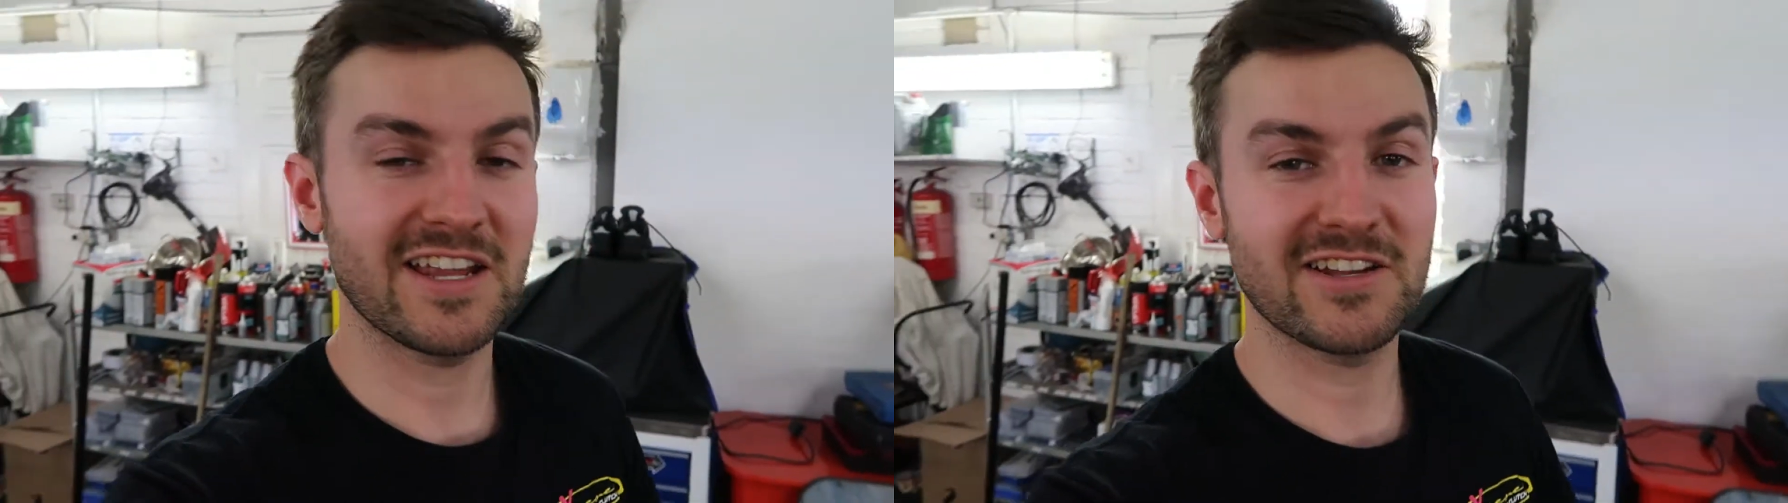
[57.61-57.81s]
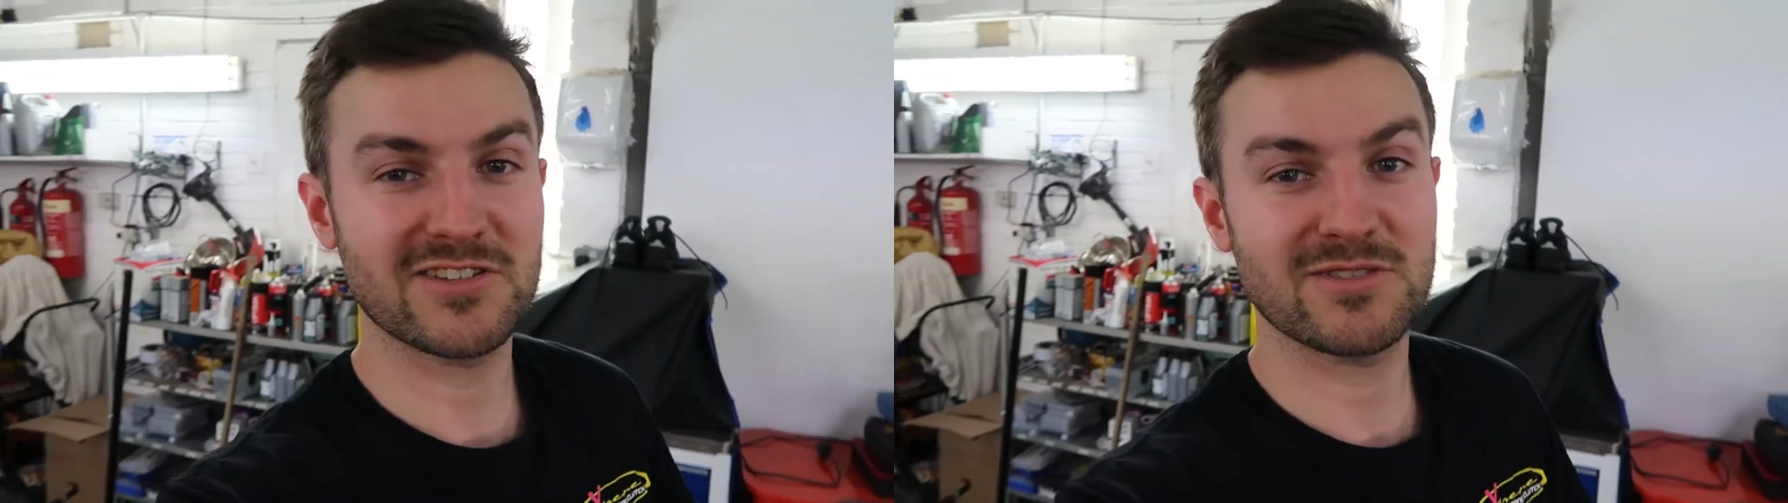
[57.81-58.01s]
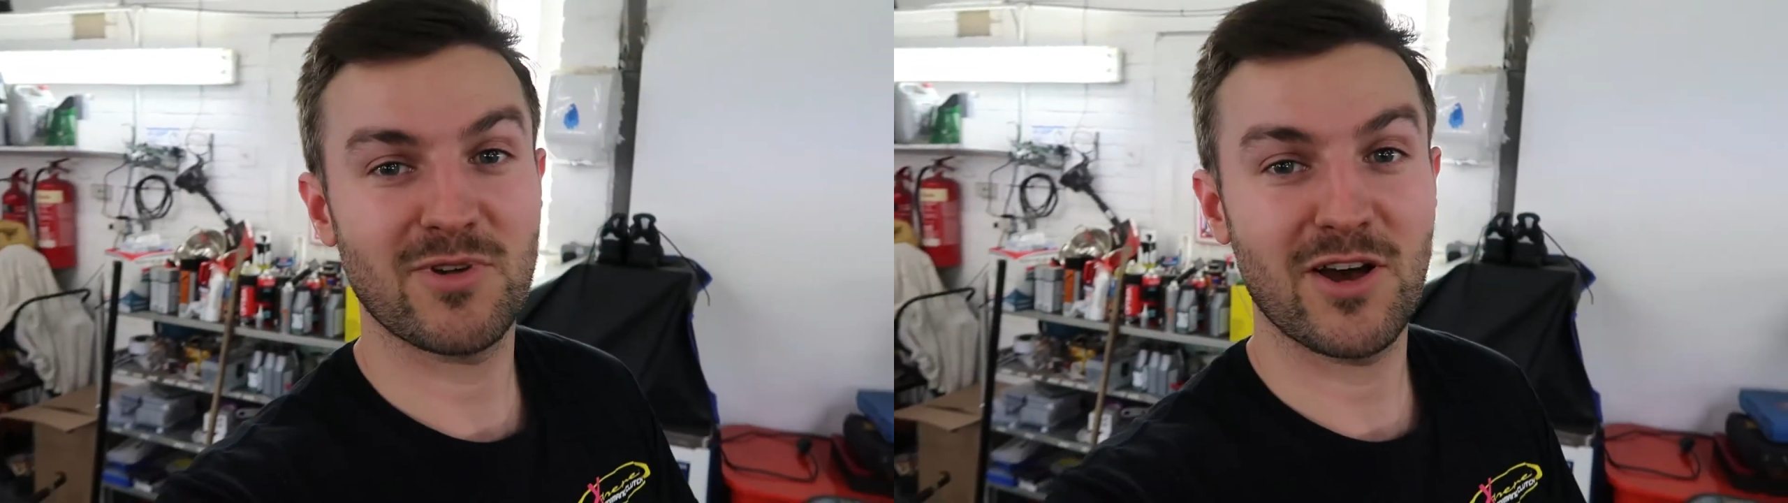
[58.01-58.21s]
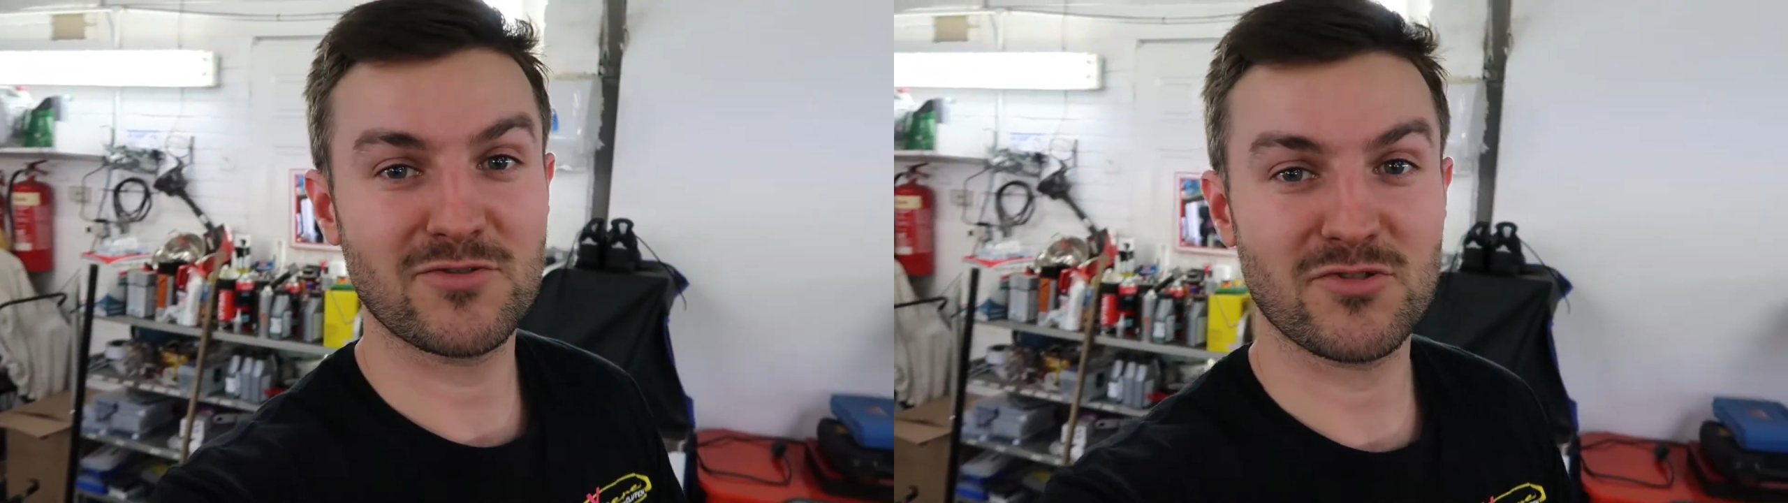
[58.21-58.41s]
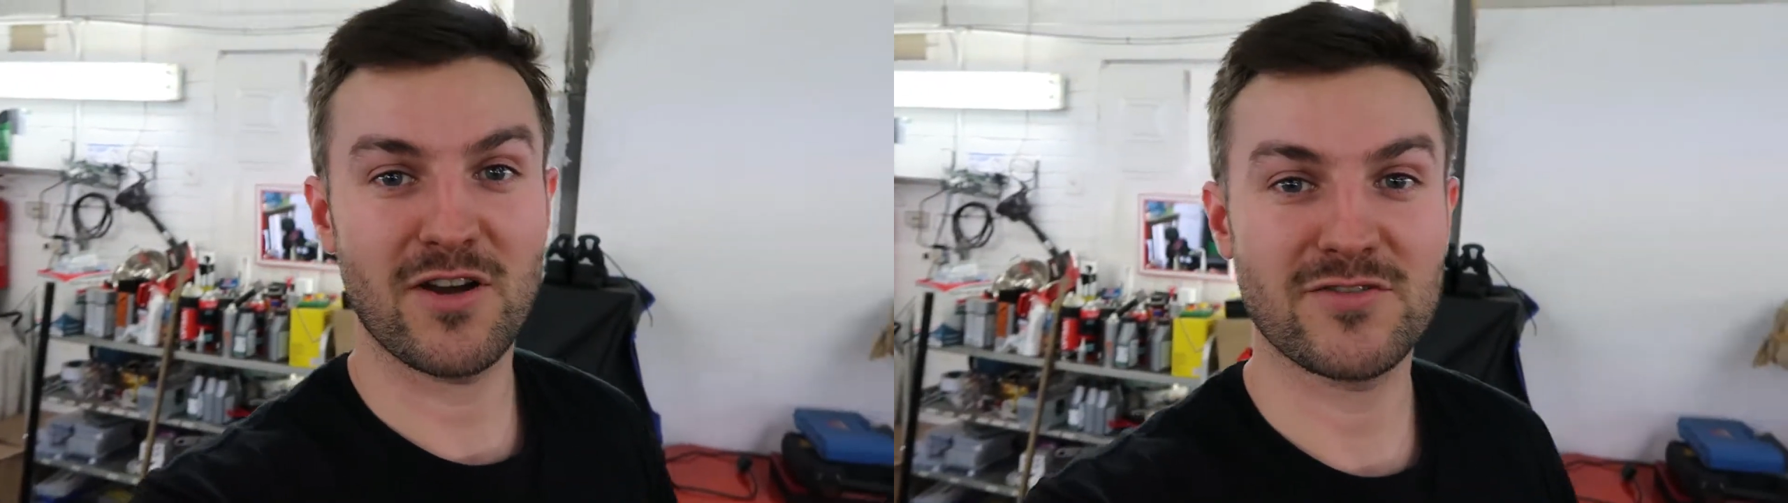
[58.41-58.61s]
endless supply
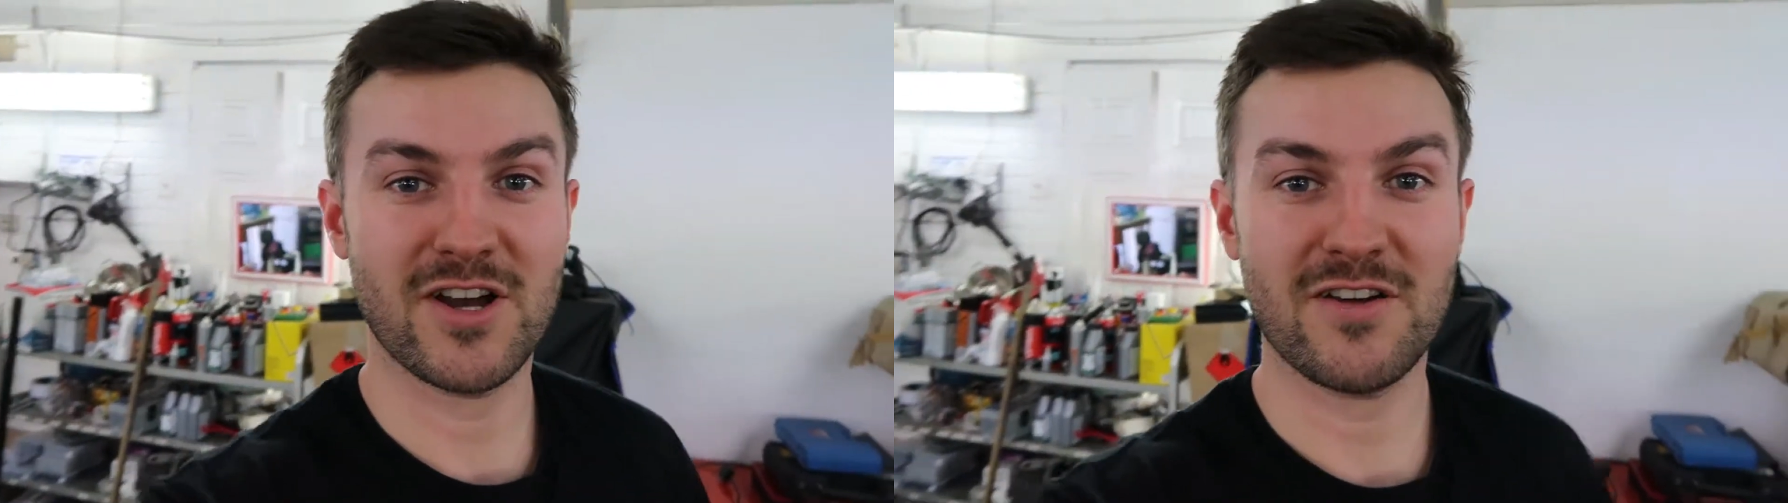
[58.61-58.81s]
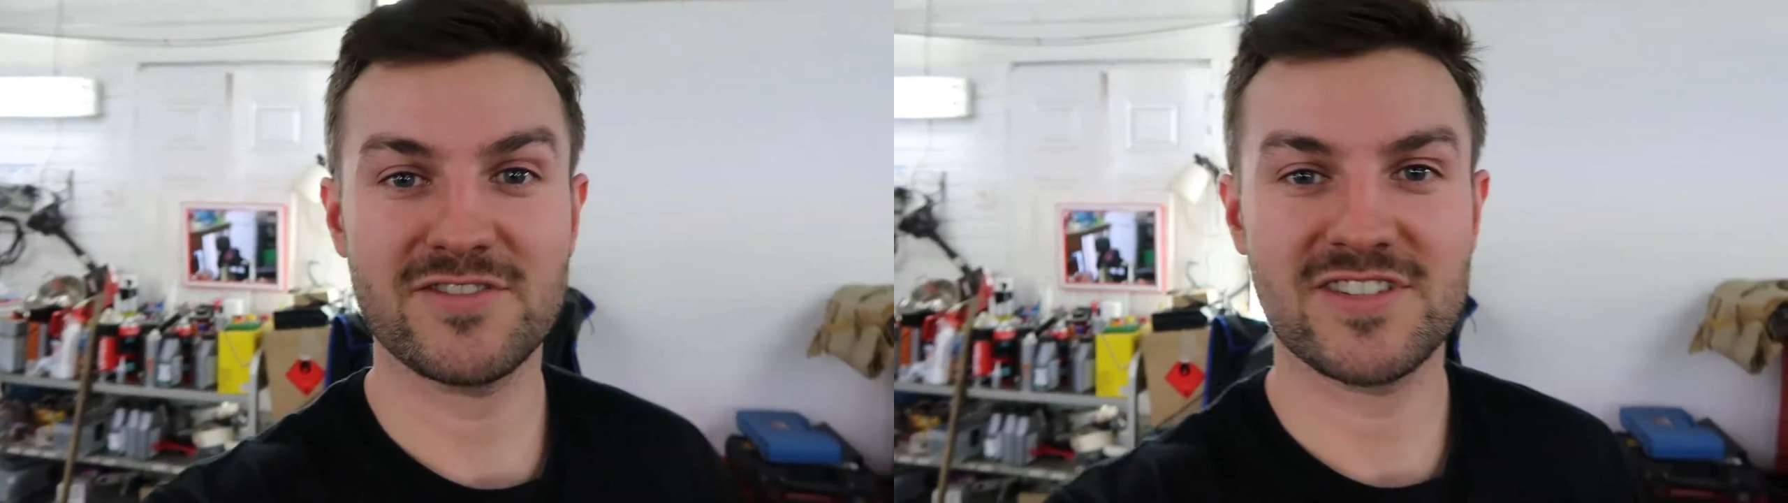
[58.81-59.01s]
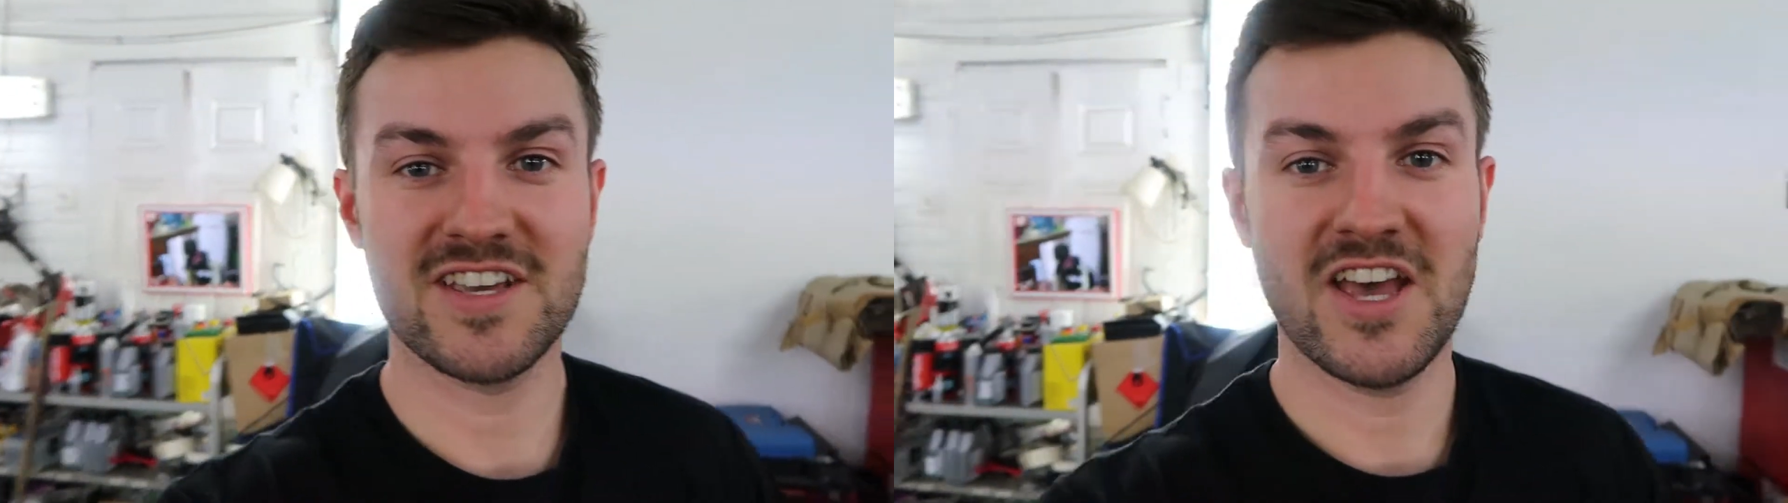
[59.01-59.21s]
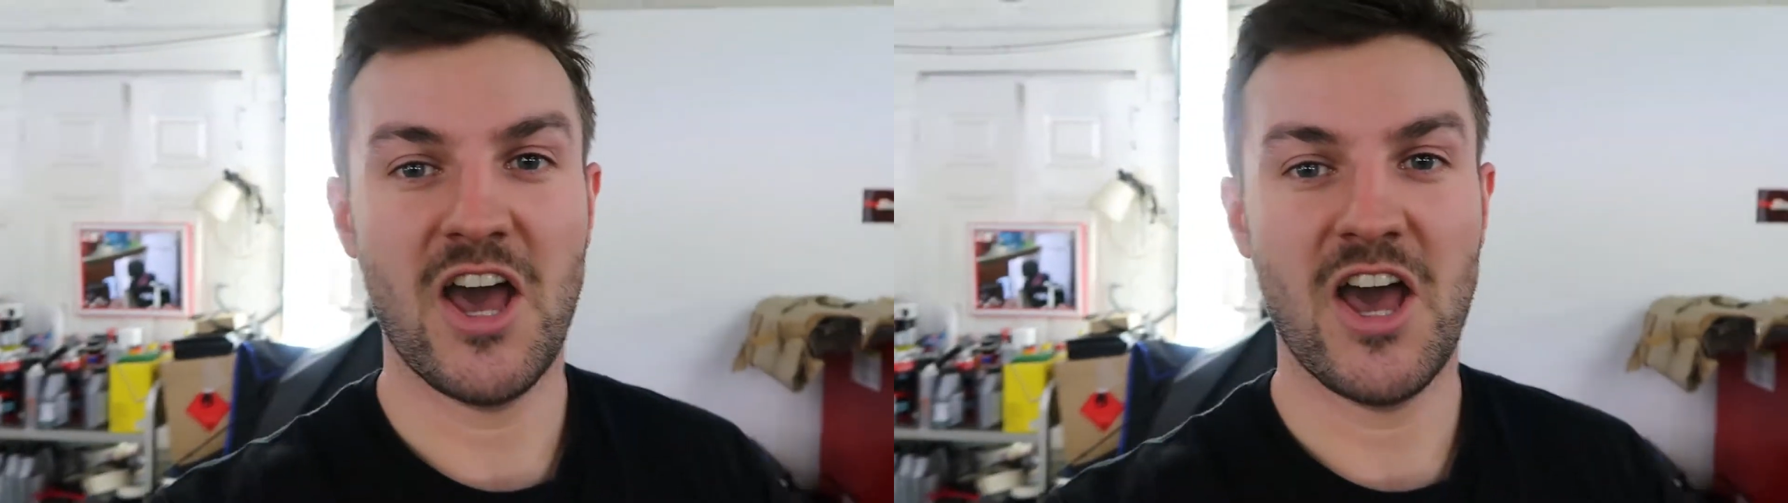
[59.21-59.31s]
of drive shafts.